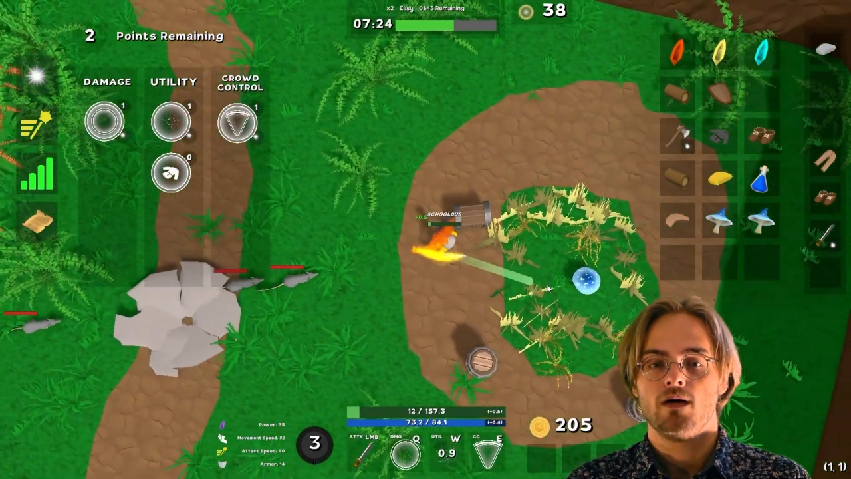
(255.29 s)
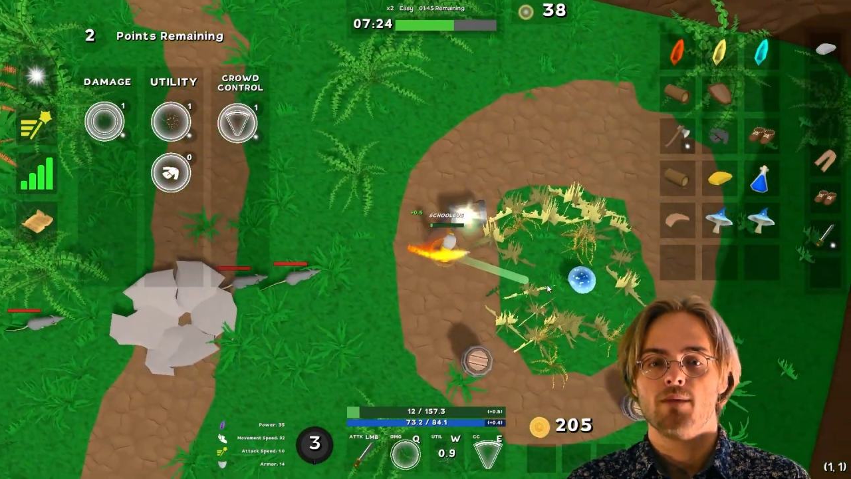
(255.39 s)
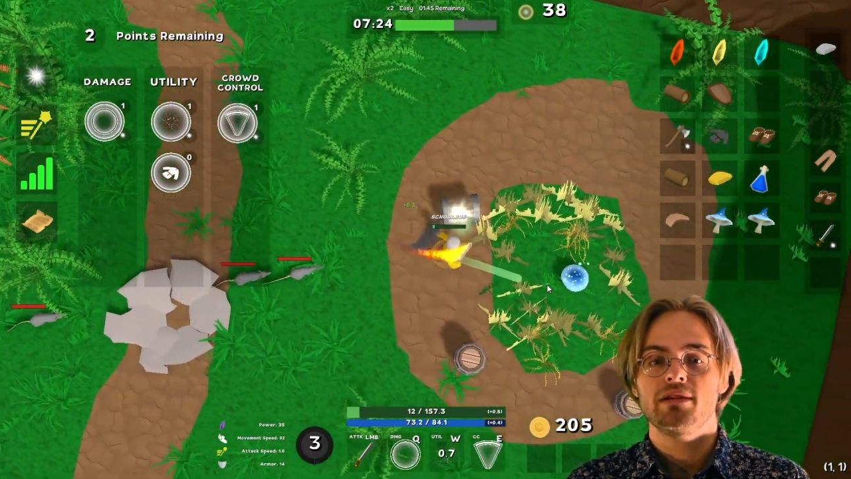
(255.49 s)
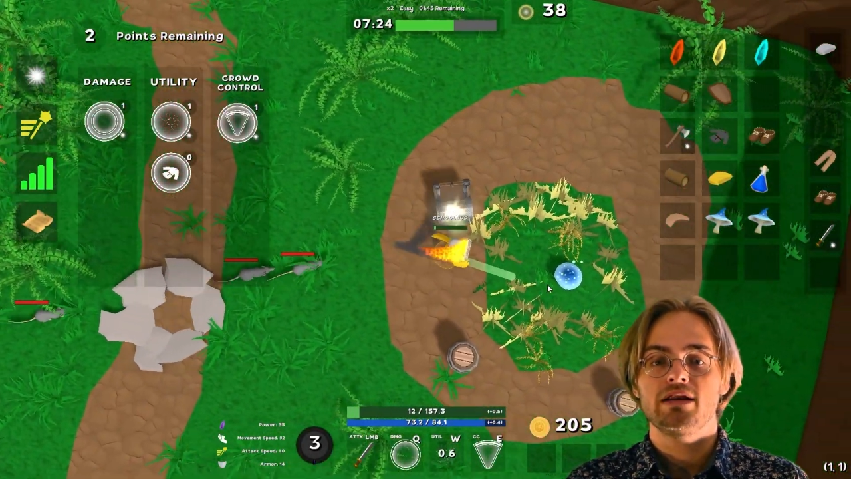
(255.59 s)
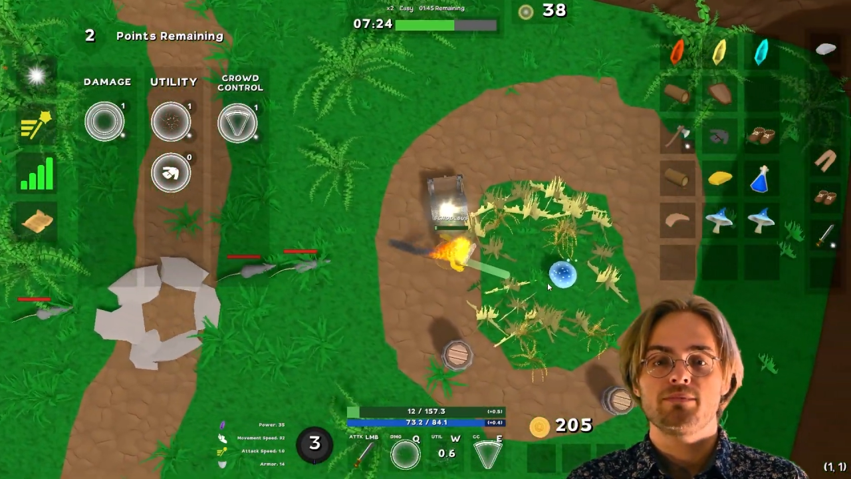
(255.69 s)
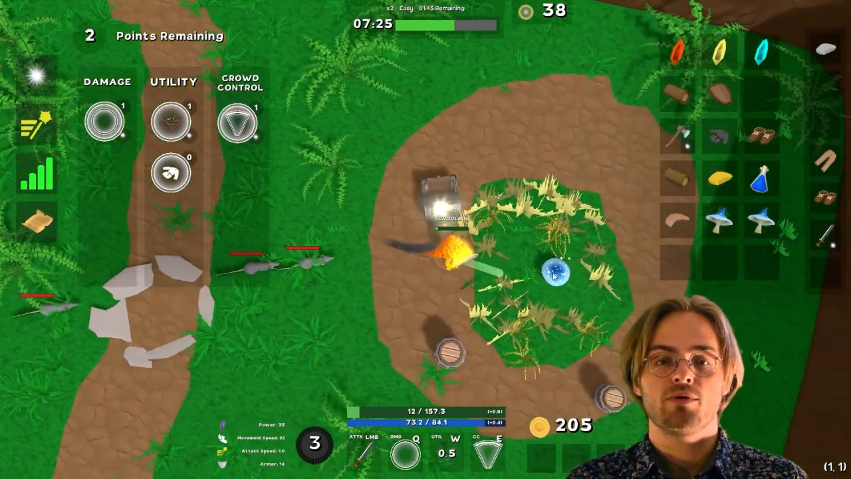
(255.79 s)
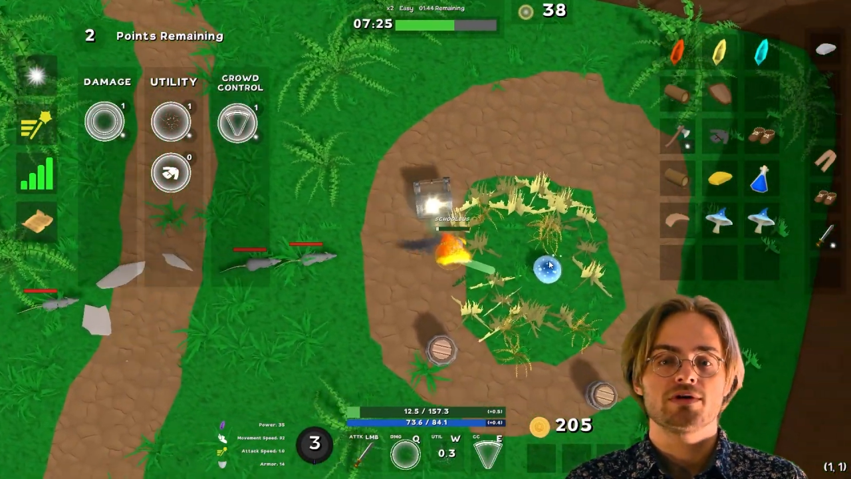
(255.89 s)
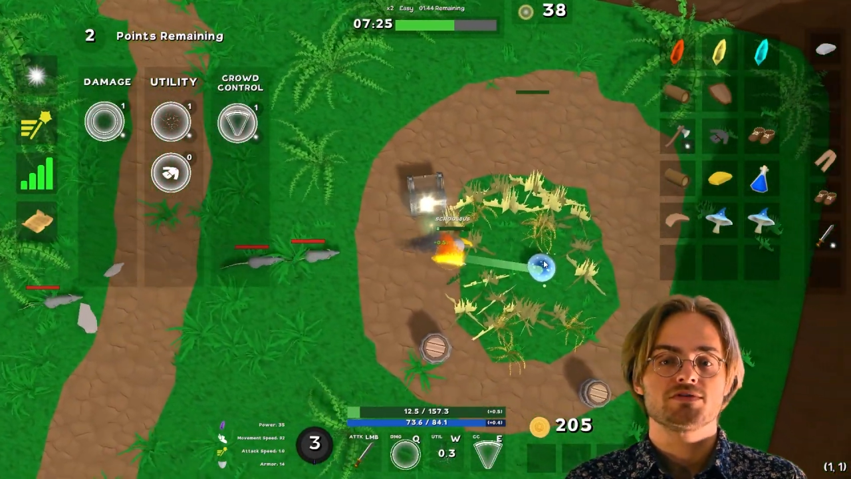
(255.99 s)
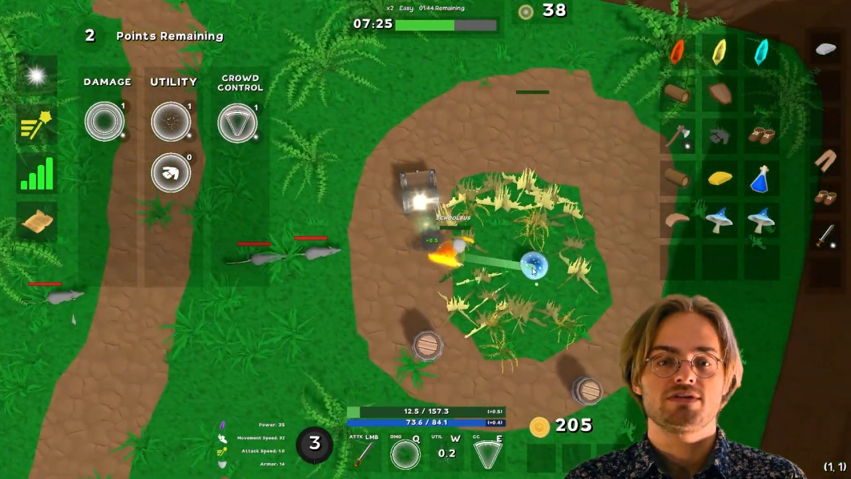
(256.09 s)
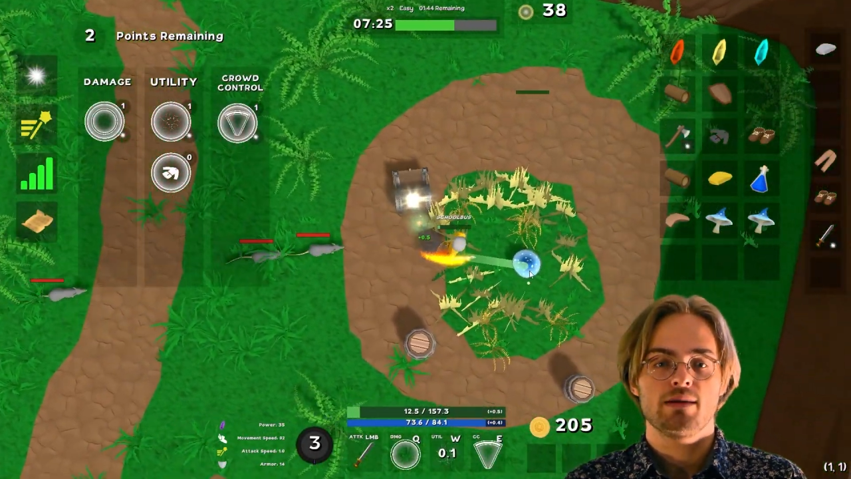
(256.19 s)
Ability
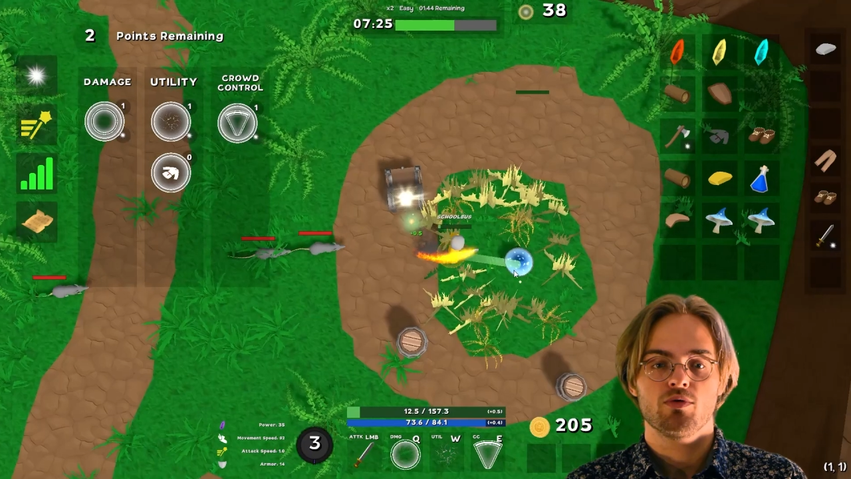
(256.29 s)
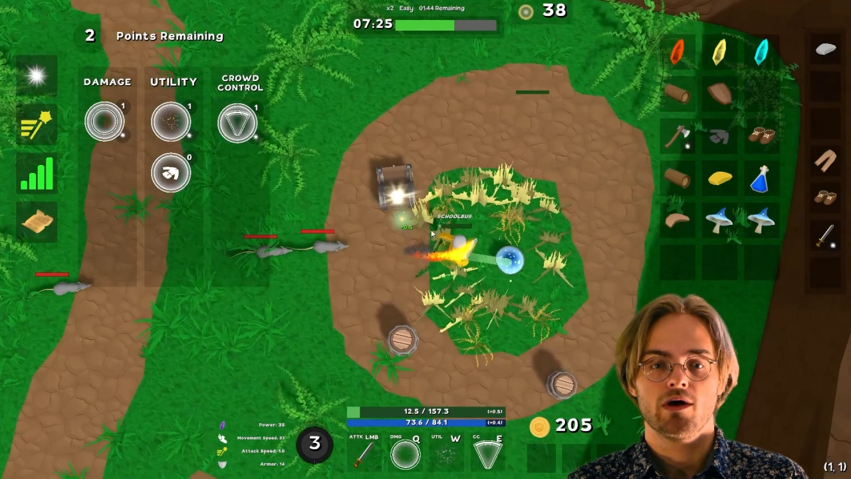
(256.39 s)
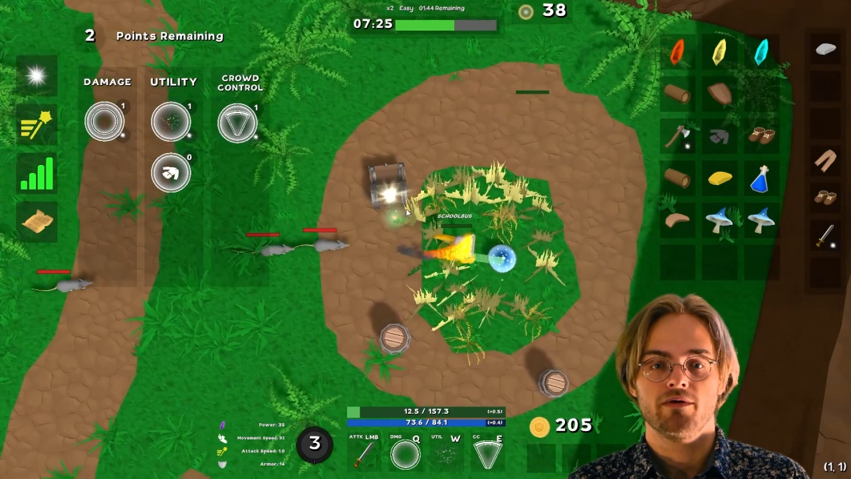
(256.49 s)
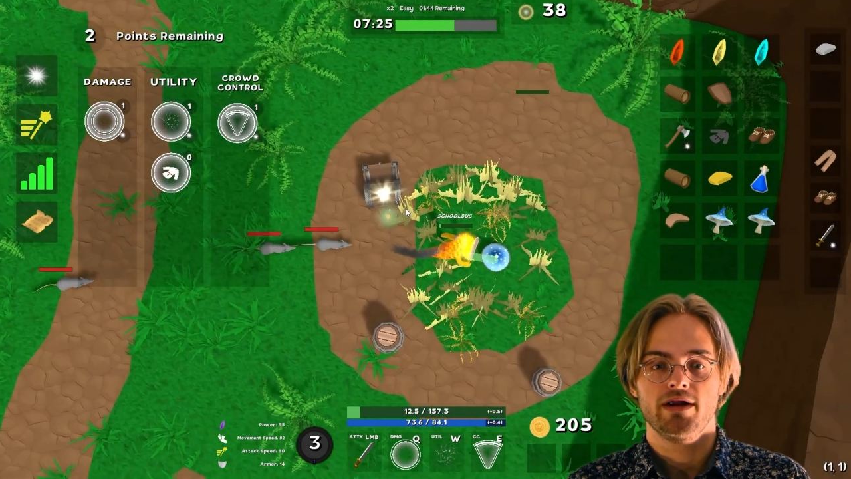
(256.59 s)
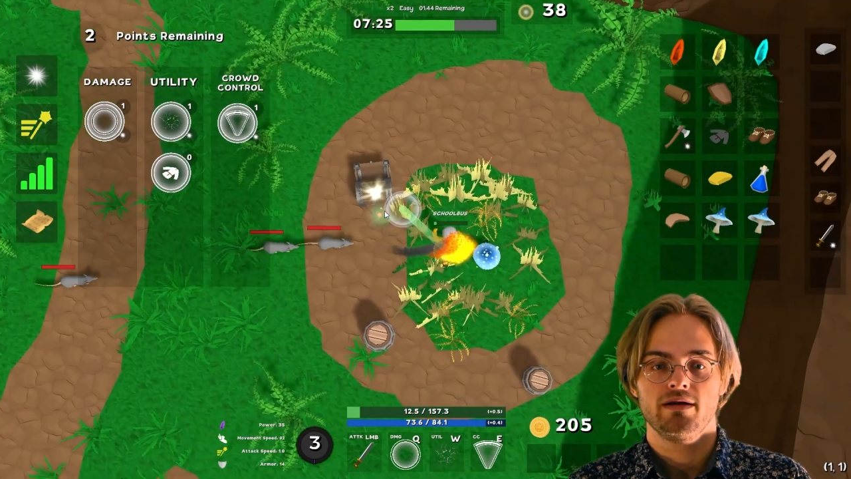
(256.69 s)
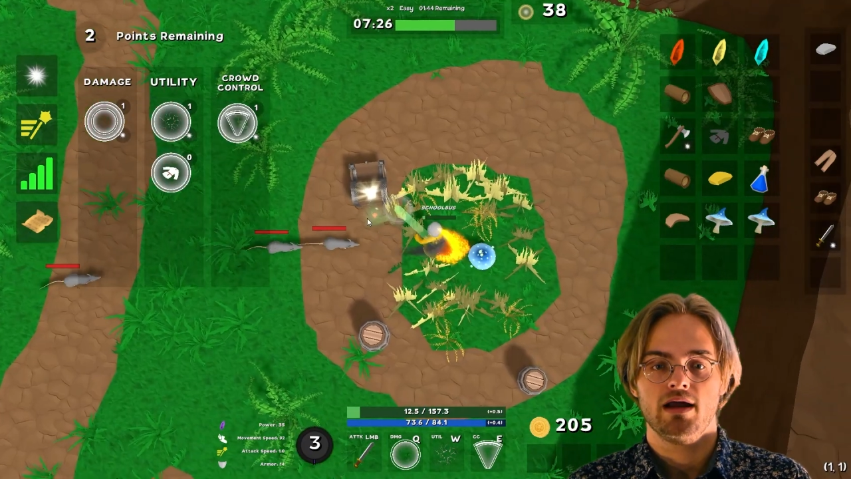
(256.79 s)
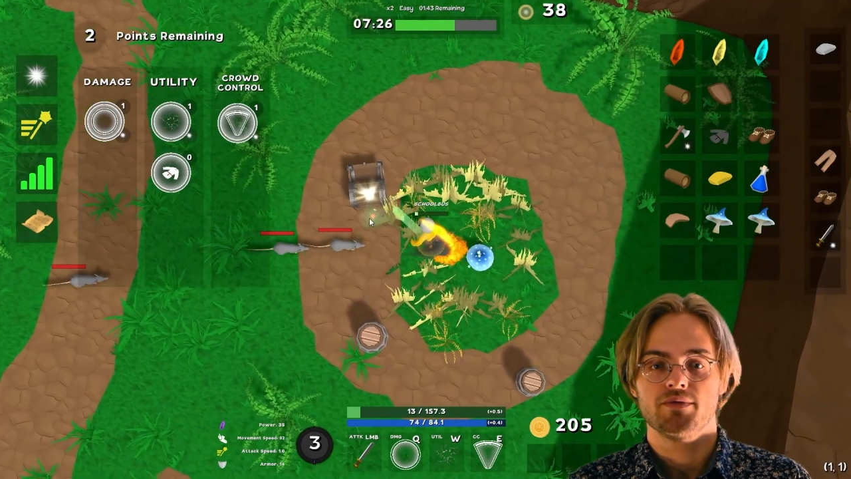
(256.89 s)
points are temporary